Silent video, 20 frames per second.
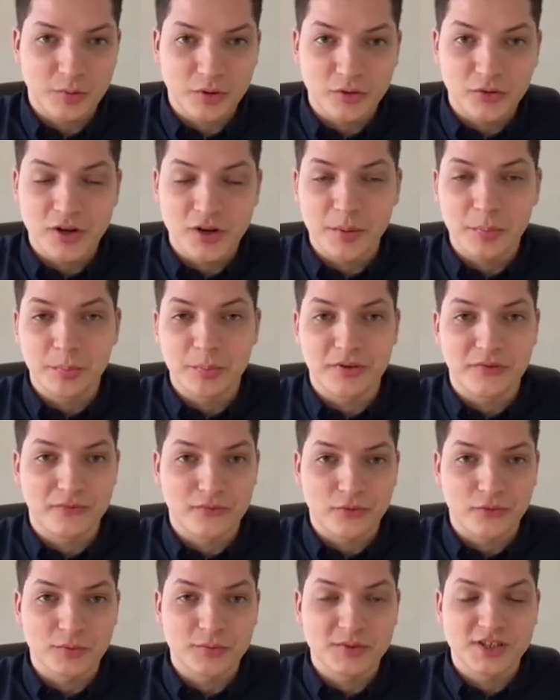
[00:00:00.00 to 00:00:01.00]
program
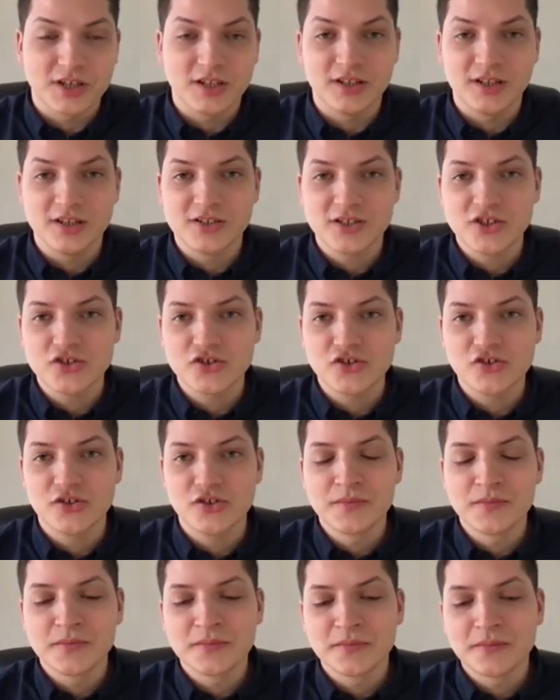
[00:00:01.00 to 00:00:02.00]
performs a decision,
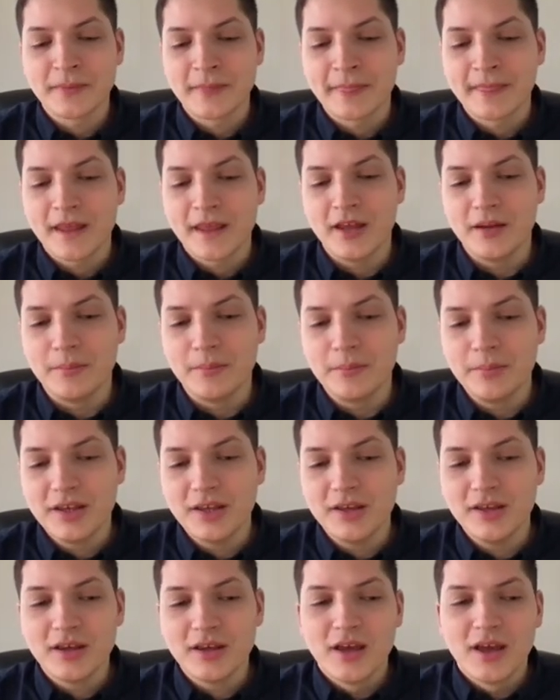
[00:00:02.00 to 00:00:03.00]
and
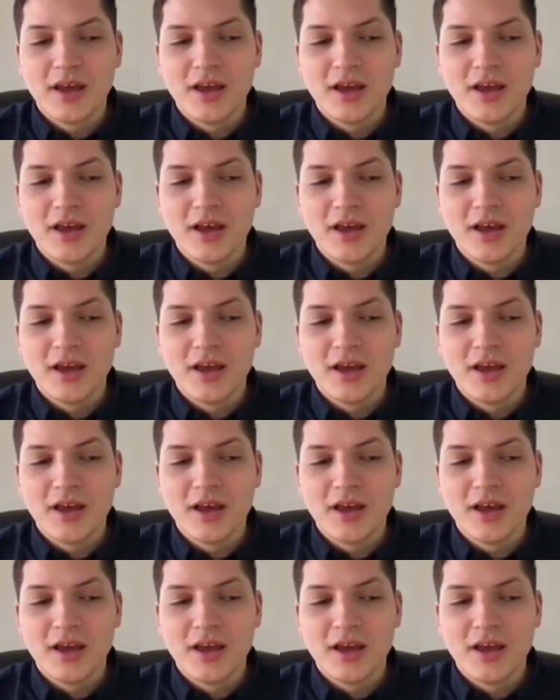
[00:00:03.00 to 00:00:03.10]
B,